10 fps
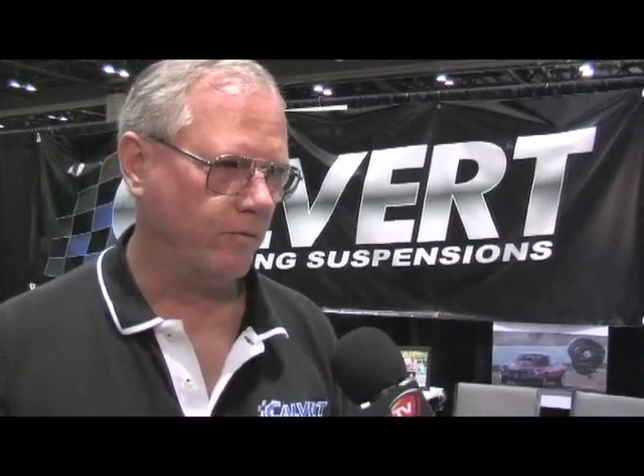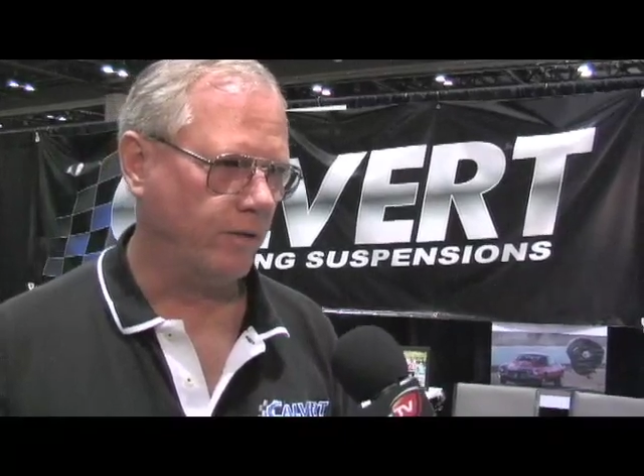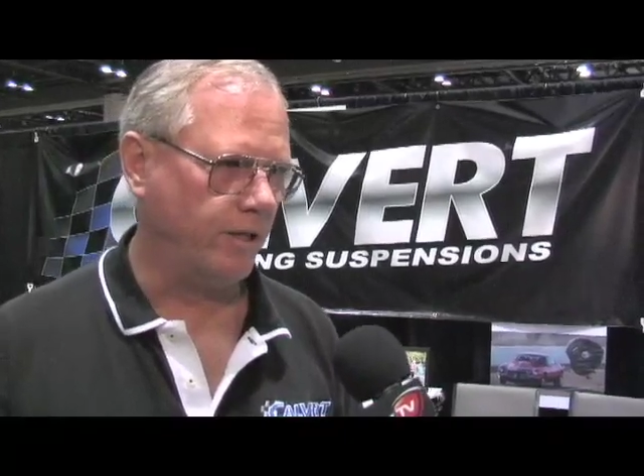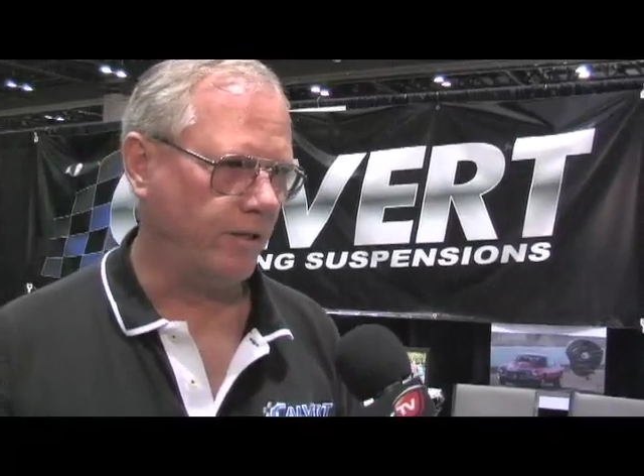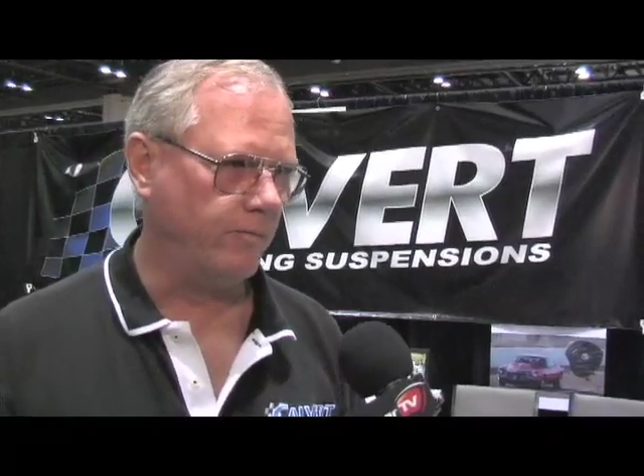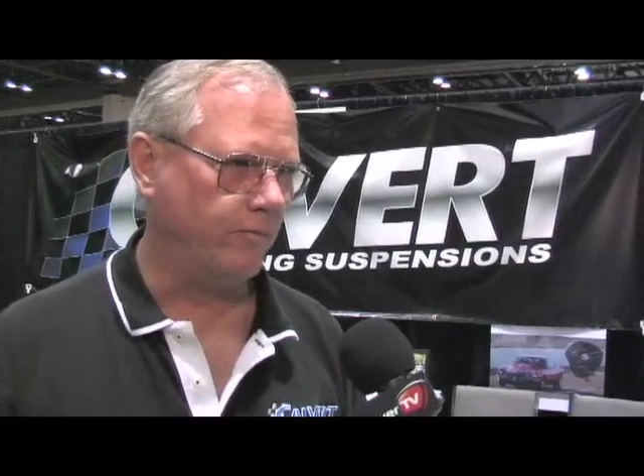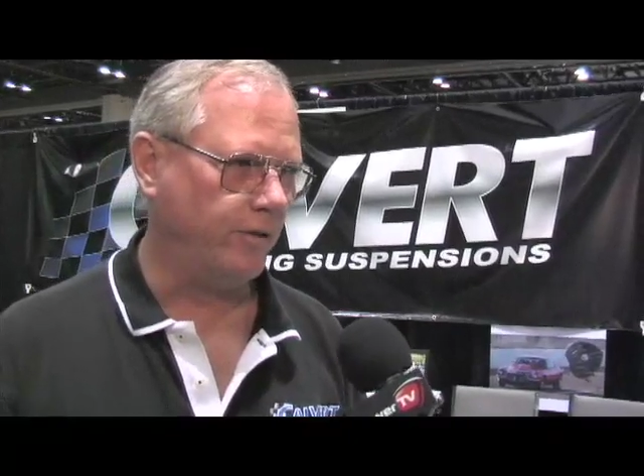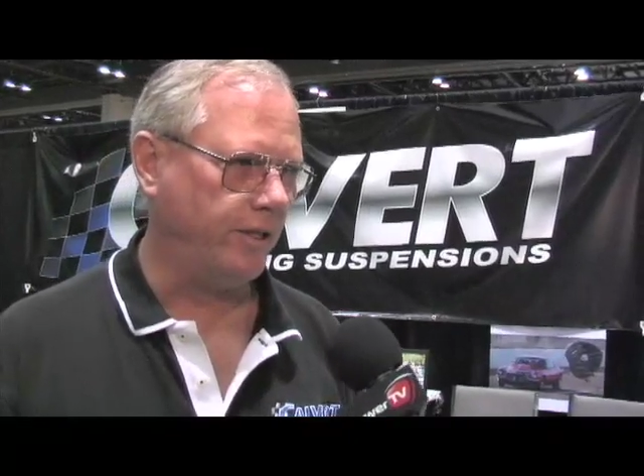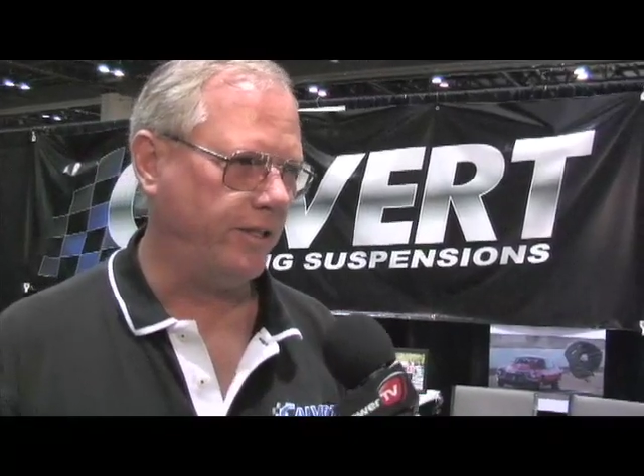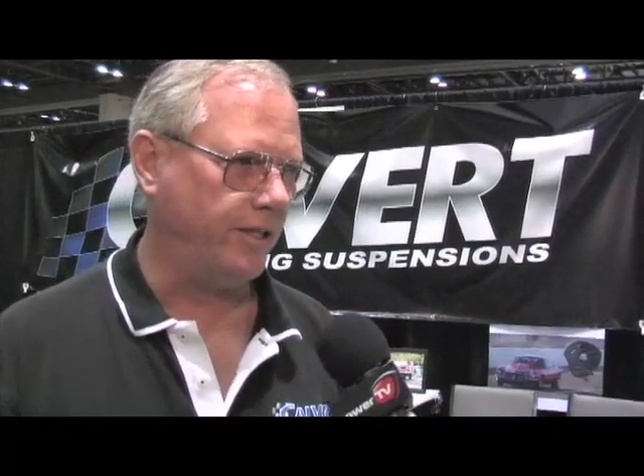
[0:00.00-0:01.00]
Well,
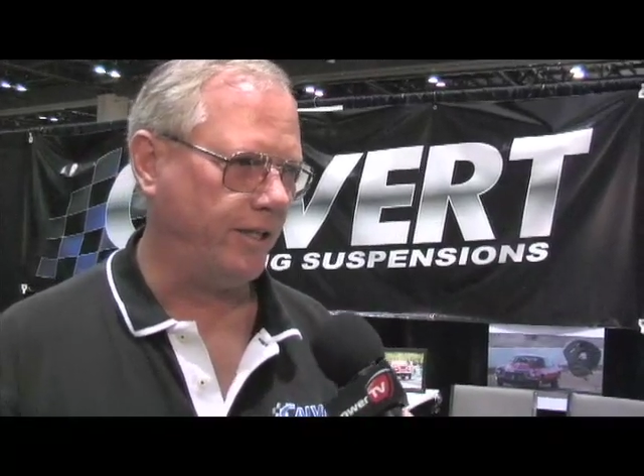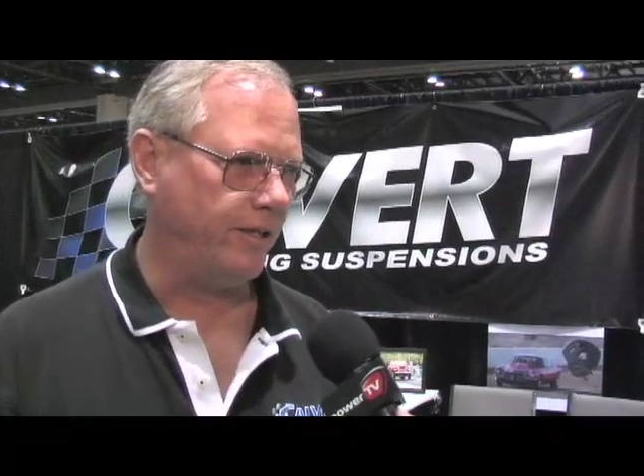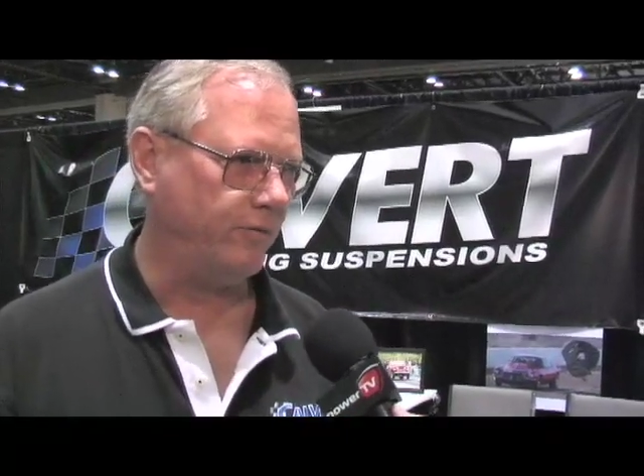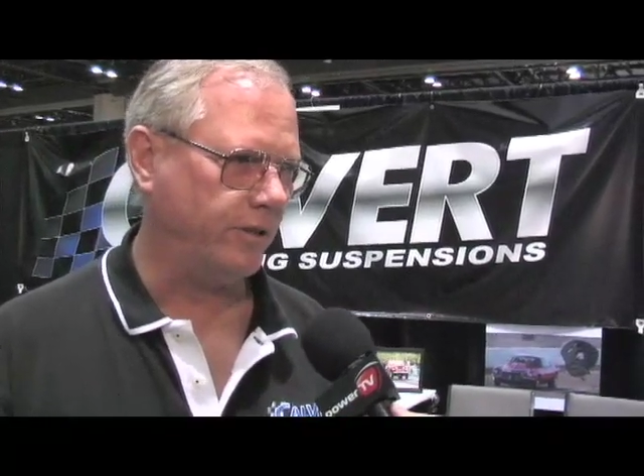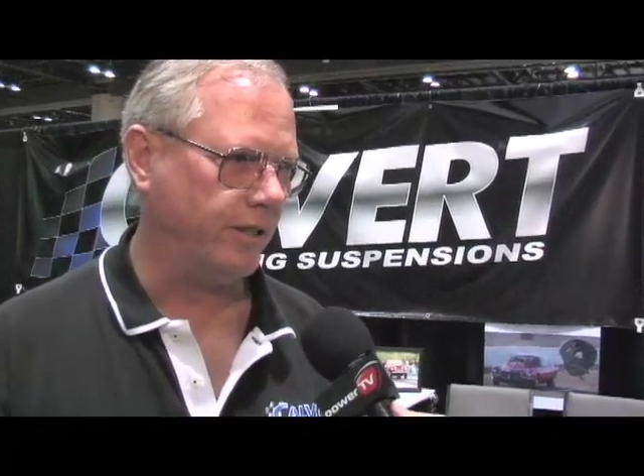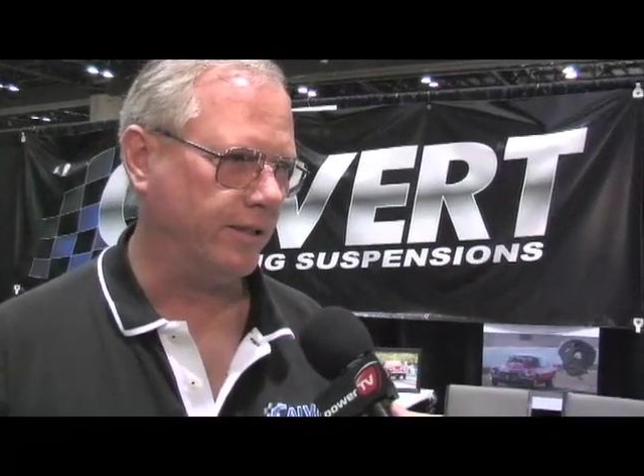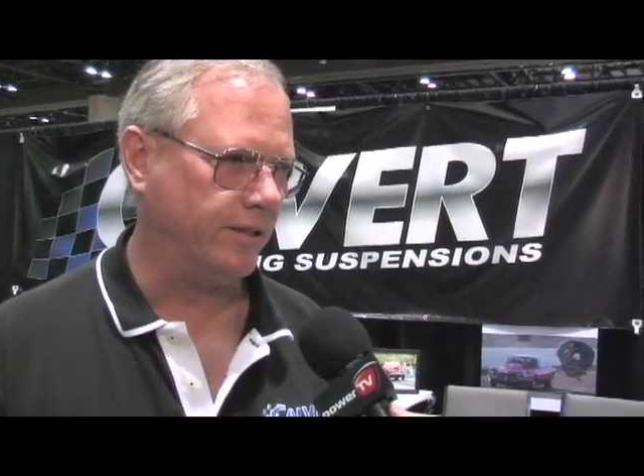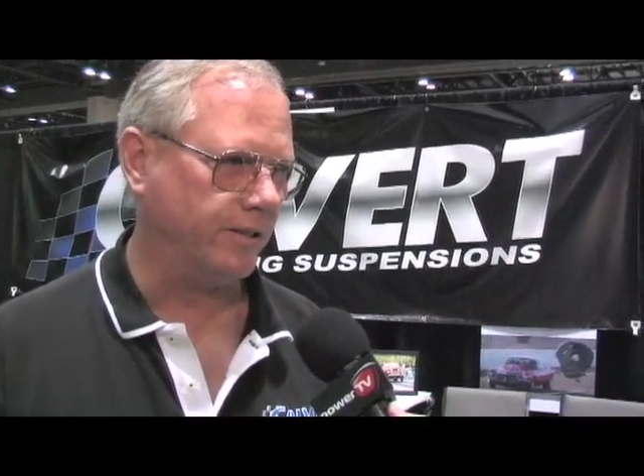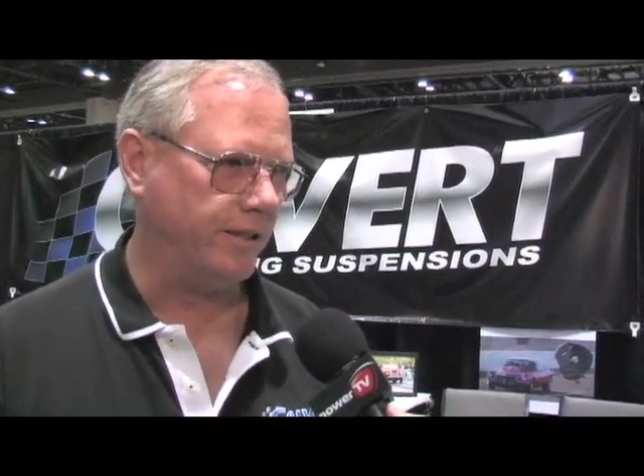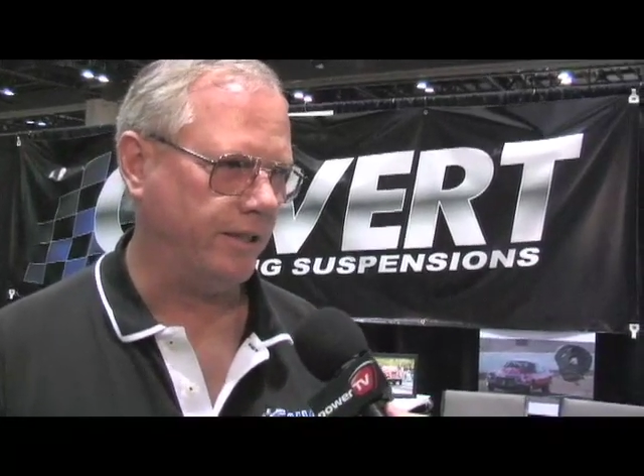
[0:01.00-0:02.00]
we think
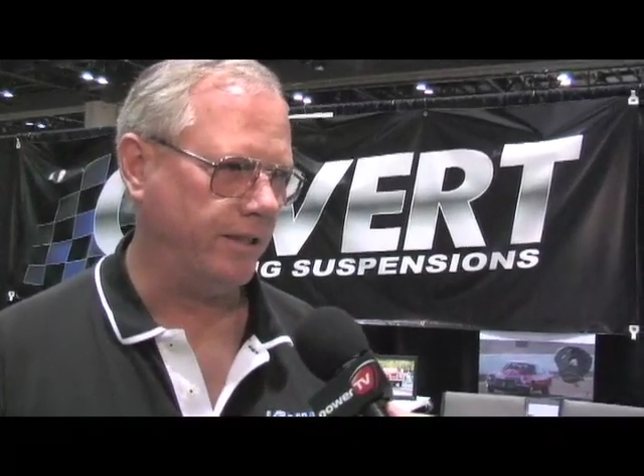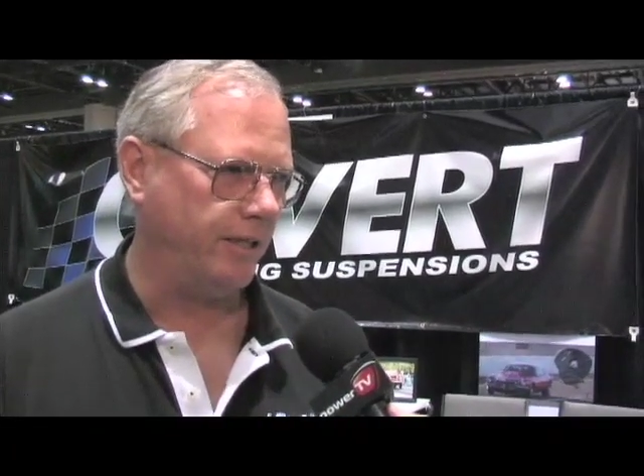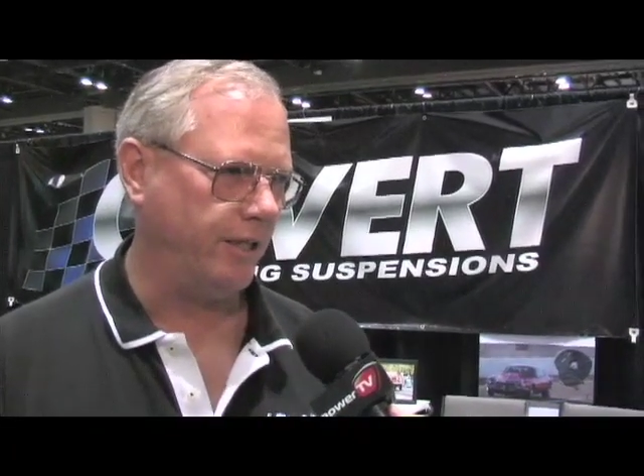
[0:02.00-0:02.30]
that the